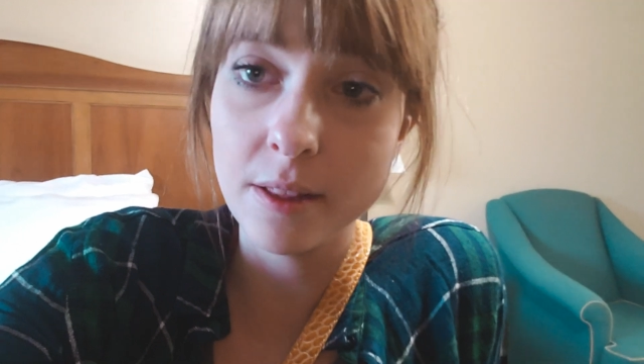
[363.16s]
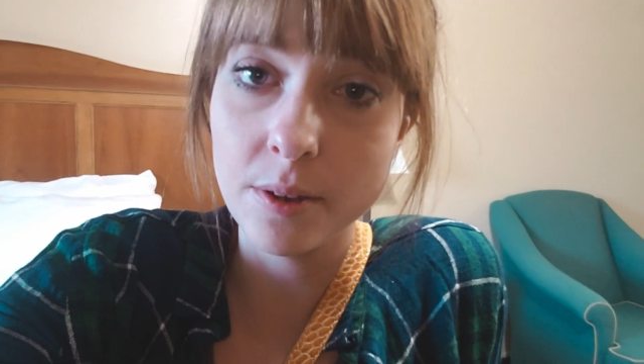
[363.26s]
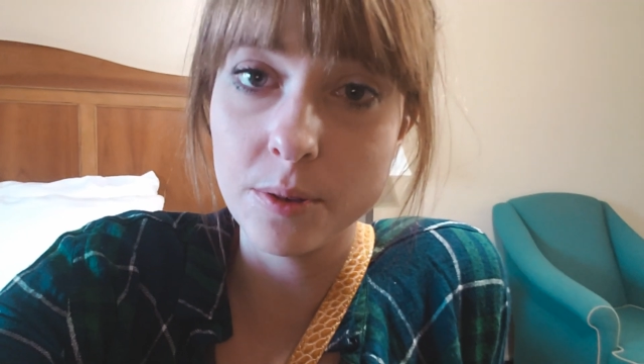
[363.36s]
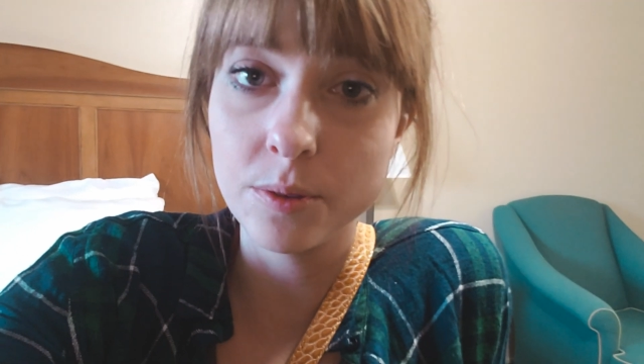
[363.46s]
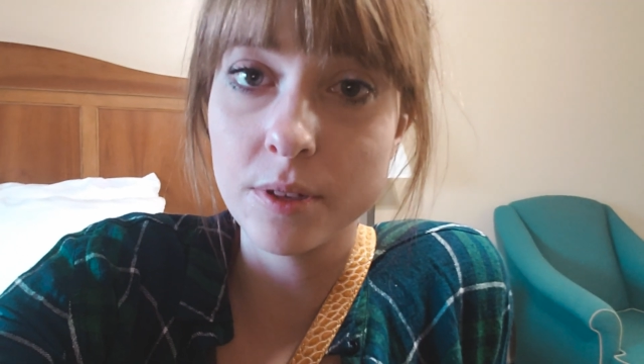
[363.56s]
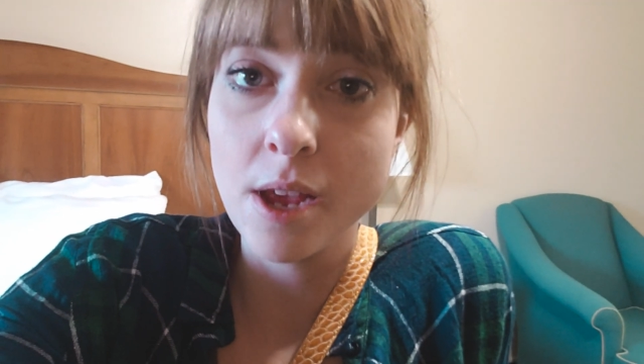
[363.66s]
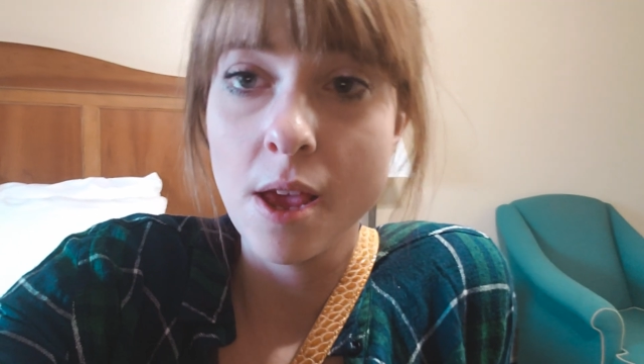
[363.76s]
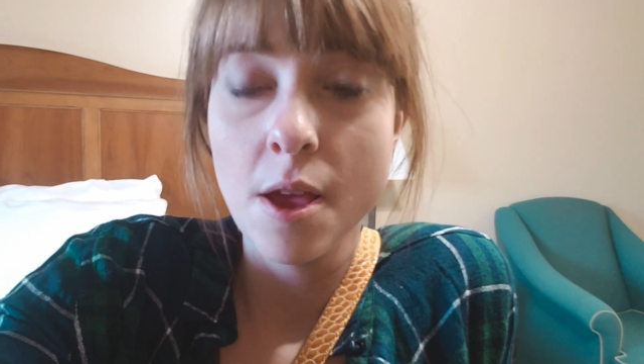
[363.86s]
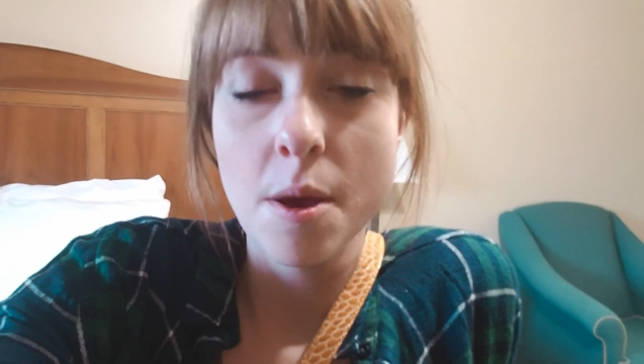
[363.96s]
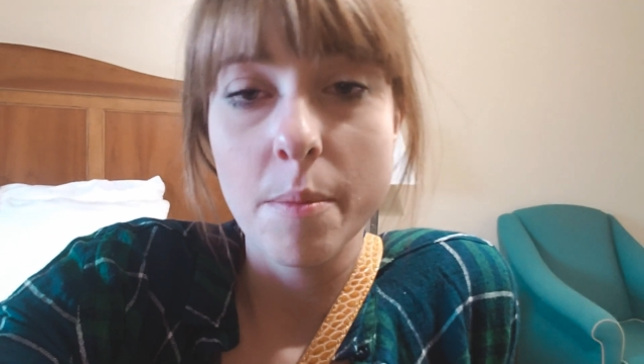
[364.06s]
closed
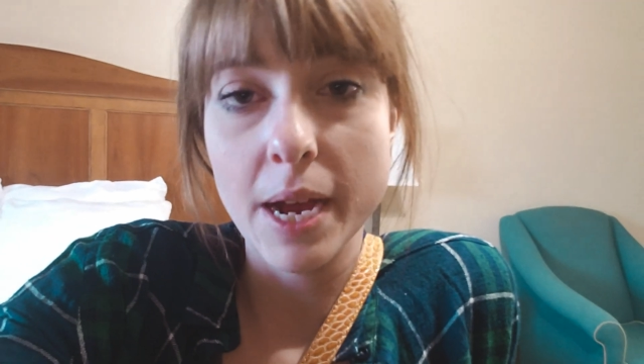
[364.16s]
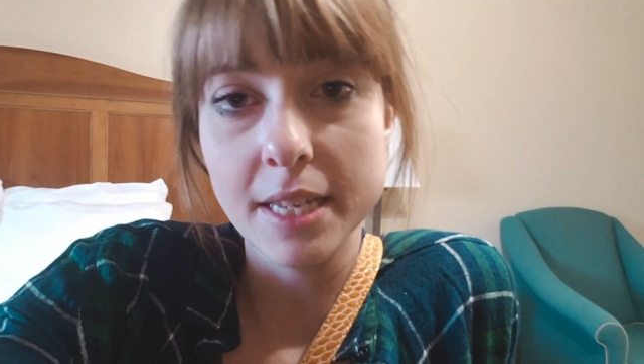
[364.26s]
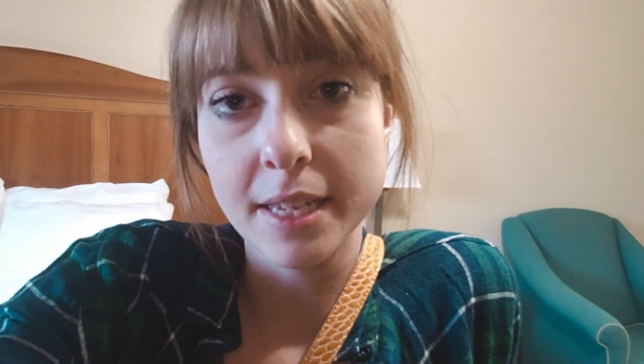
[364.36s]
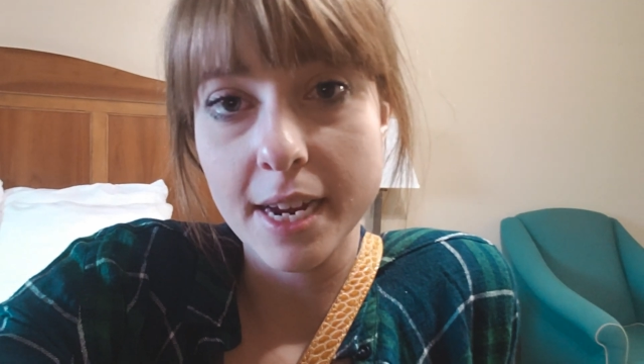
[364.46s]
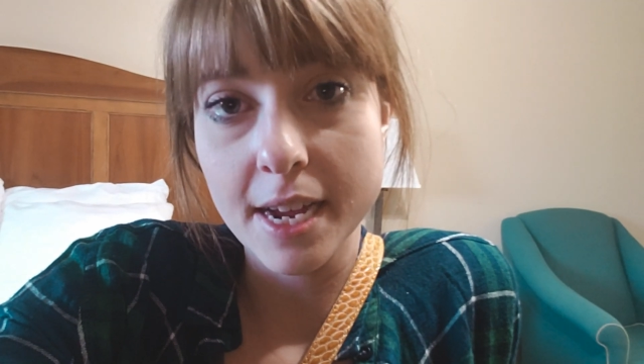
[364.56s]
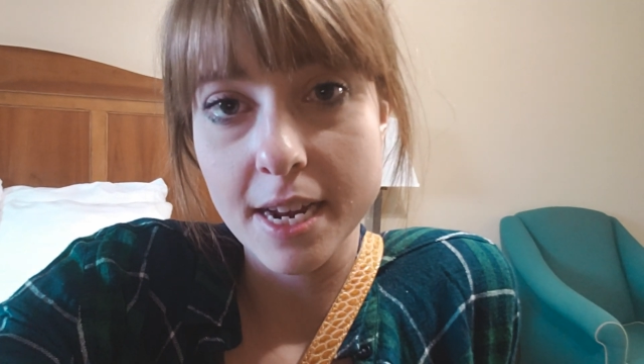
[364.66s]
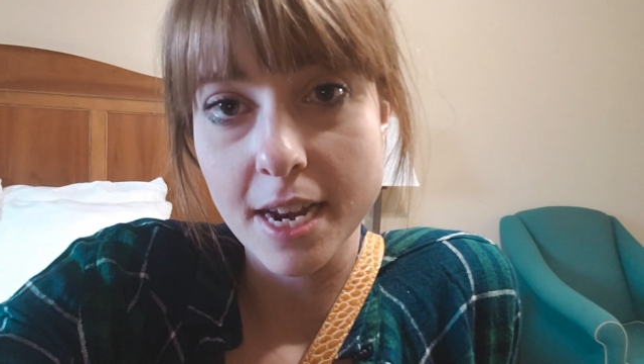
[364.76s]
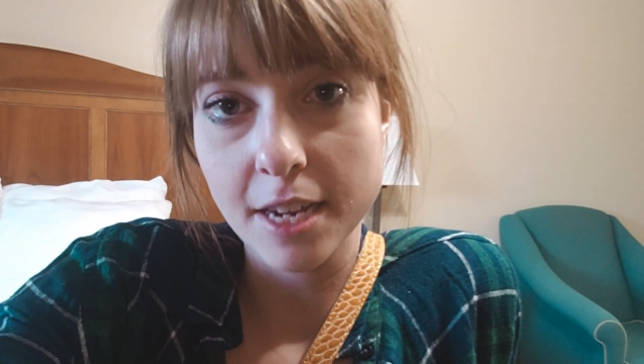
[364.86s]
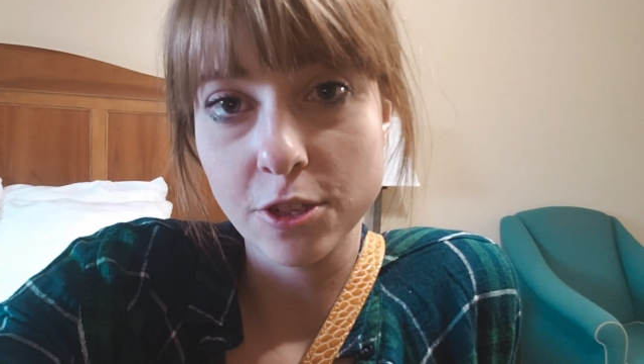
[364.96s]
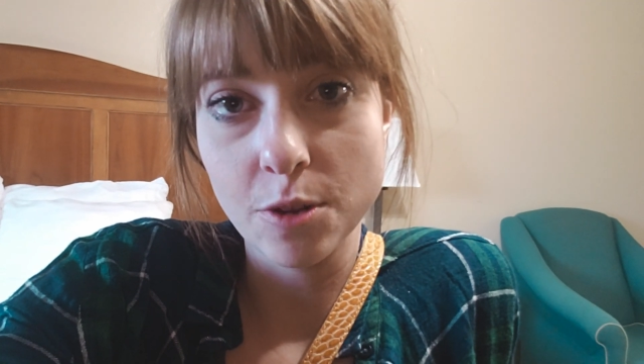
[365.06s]
by Zion
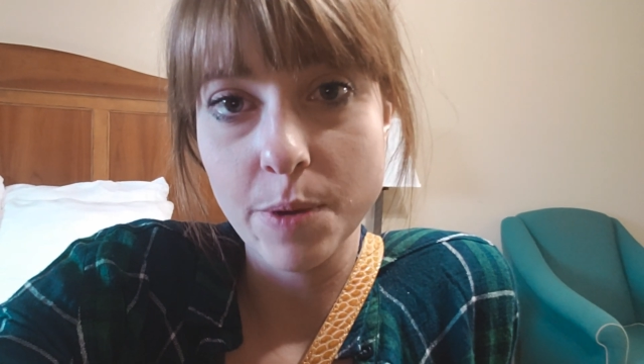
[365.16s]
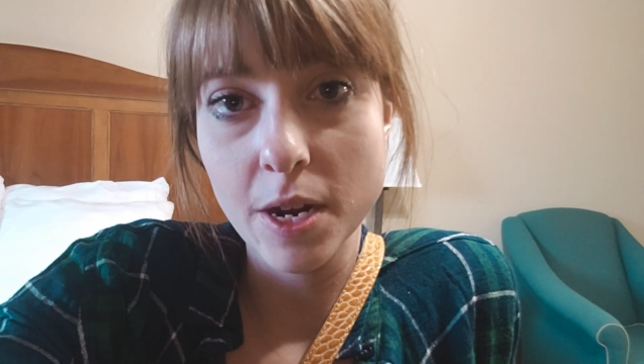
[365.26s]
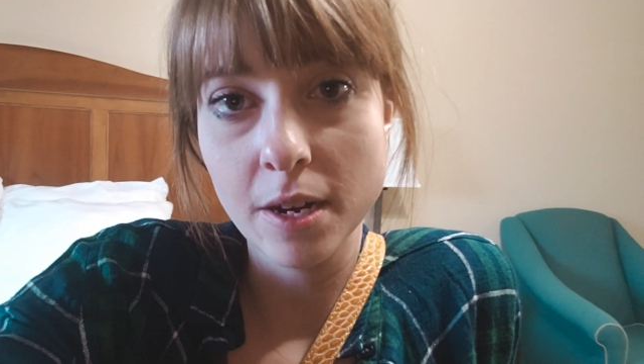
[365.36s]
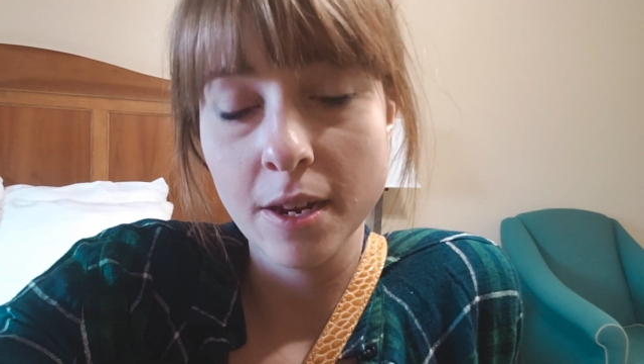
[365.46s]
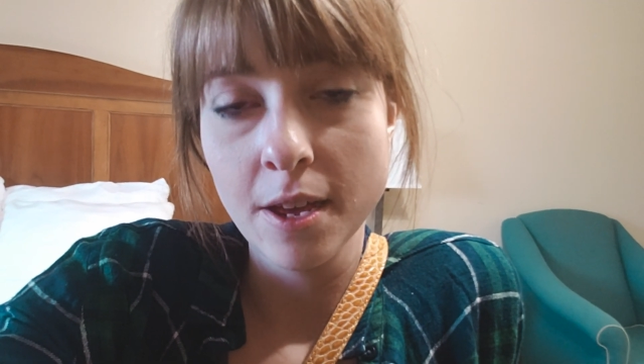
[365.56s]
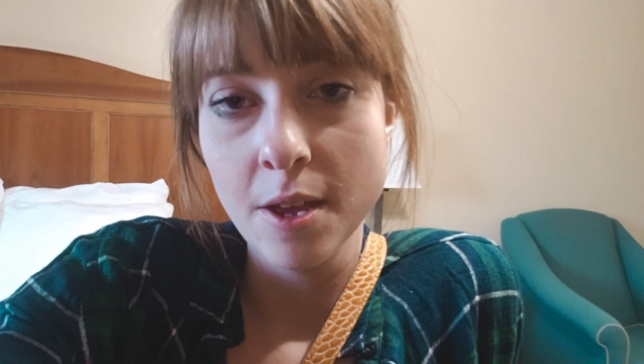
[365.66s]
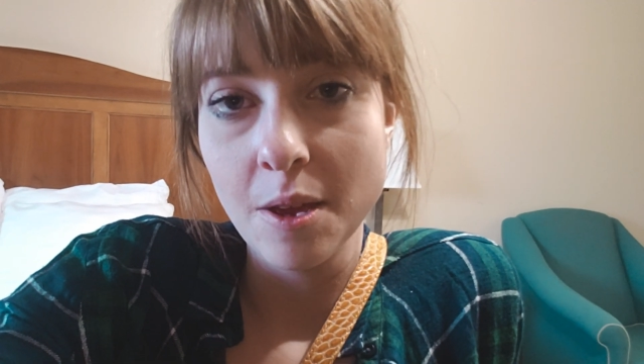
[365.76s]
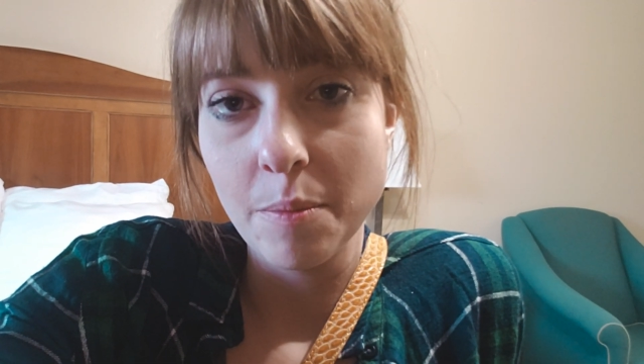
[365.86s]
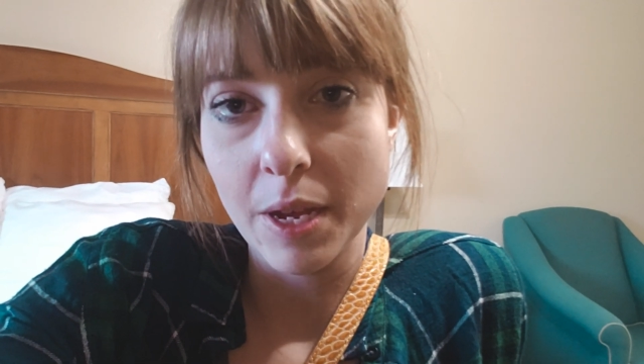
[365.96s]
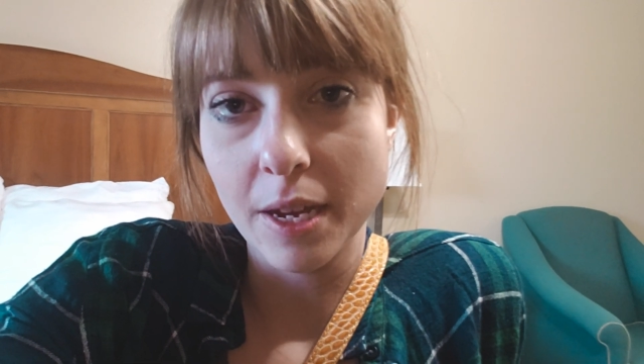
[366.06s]
National Park
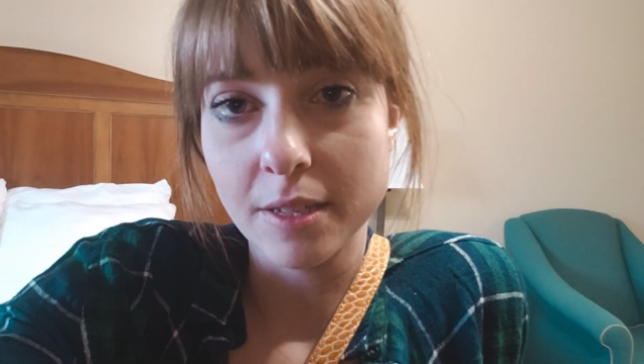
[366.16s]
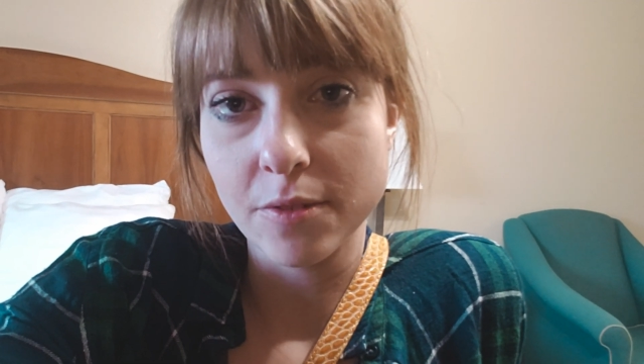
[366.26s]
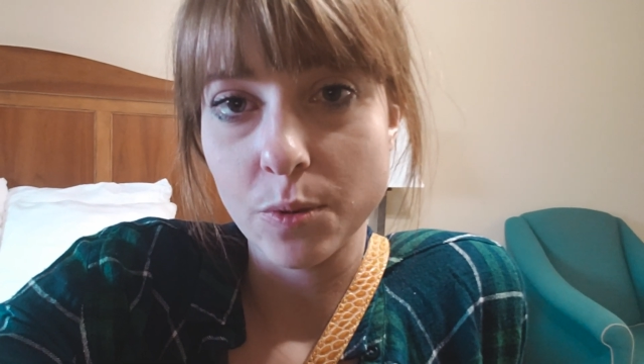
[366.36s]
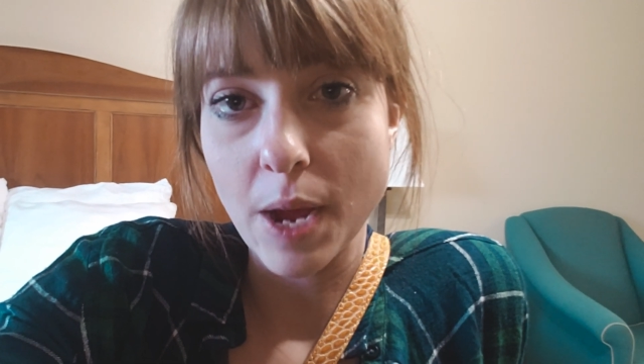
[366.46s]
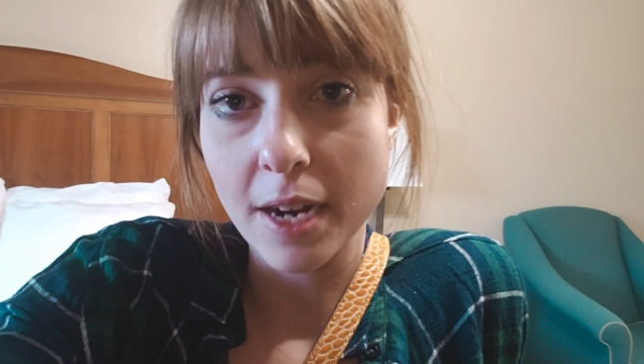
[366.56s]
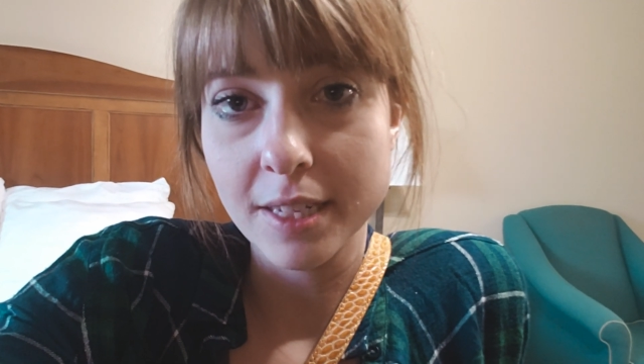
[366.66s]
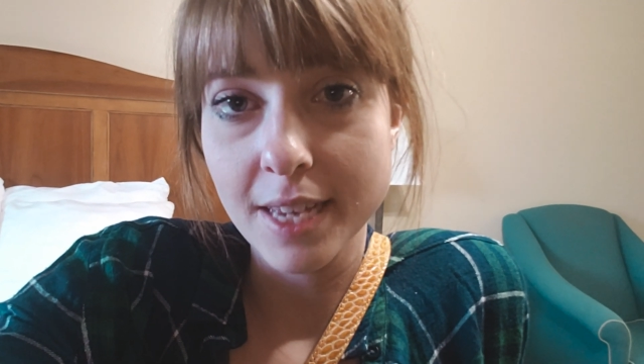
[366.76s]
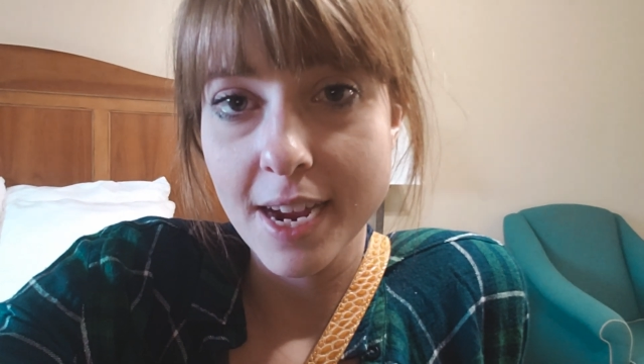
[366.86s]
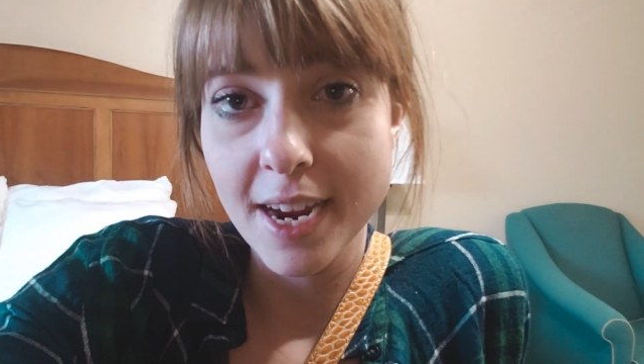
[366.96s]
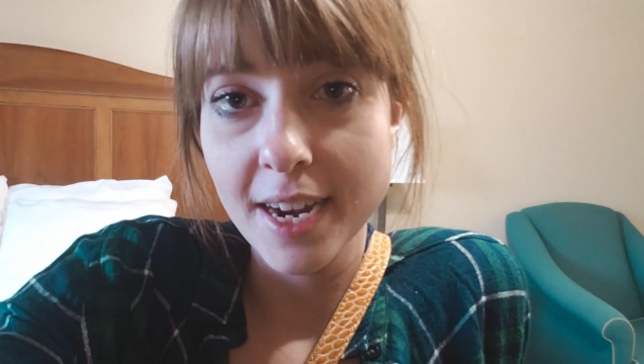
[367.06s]
because of a rock
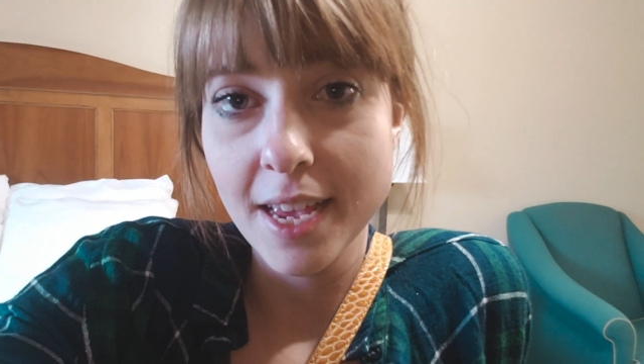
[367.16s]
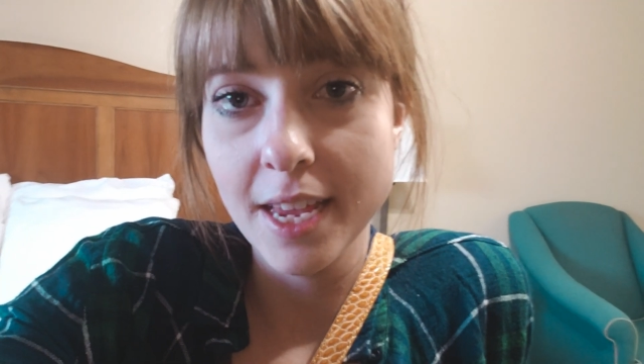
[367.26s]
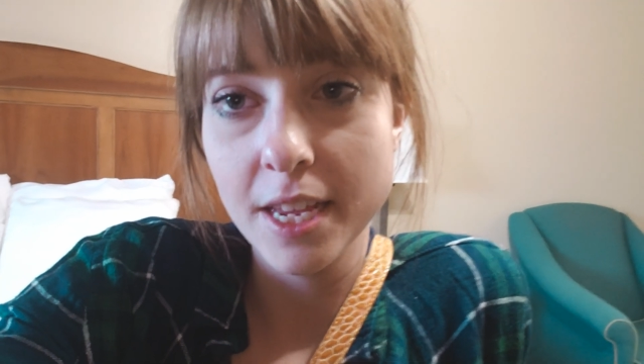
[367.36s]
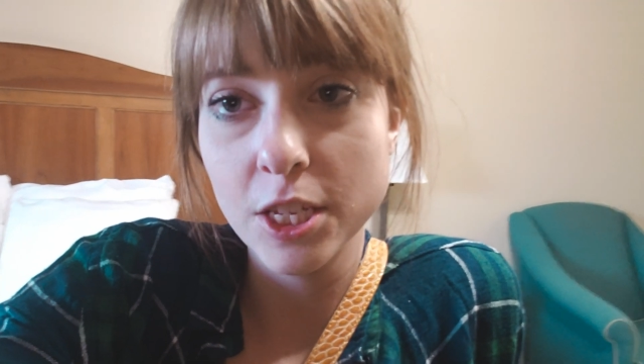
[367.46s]
slide,